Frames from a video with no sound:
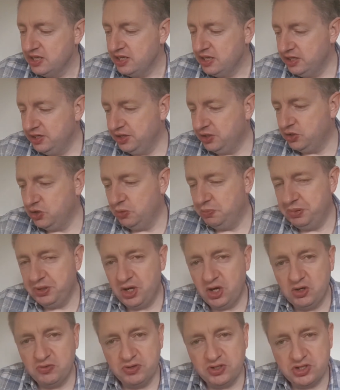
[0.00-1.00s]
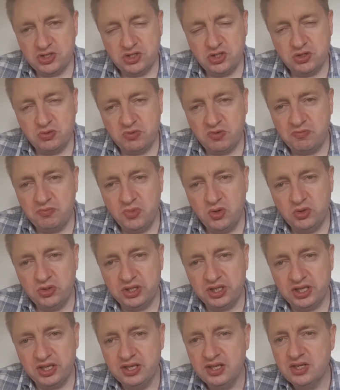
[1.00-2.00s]
and it could be over to do with
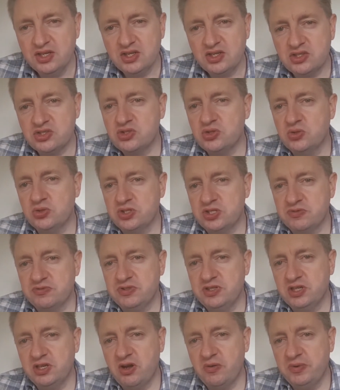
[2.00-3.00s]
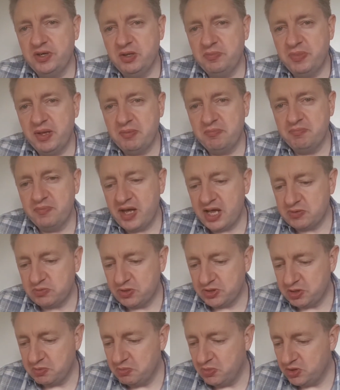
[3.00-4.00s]
money, sort of you going a bit mad
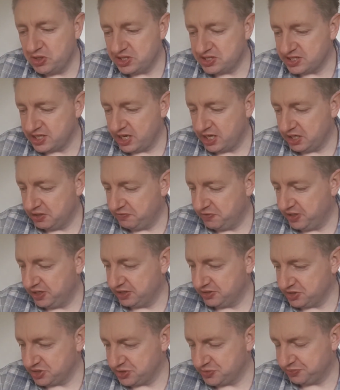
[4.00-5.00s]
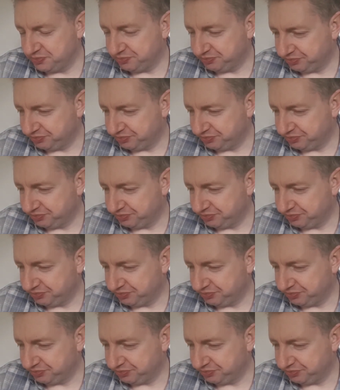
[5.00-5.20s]
with the money side of things.